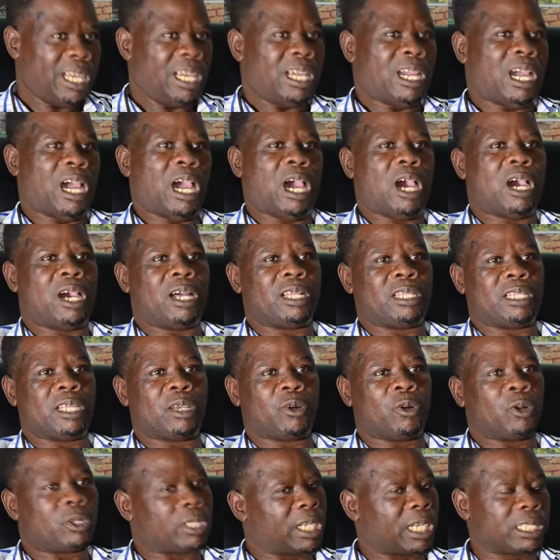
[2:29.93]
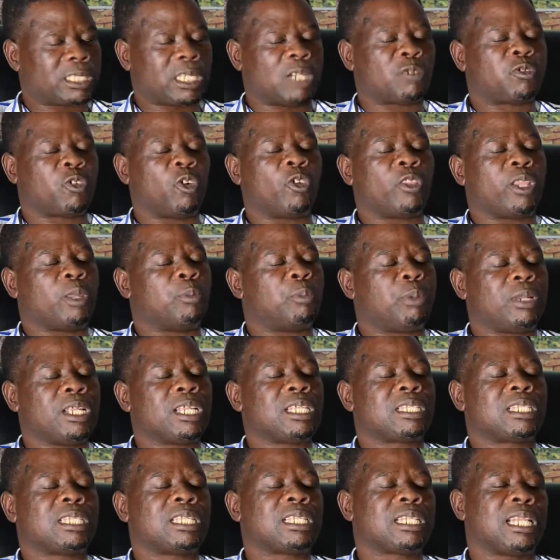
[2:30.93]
The contractors, of course, they bring things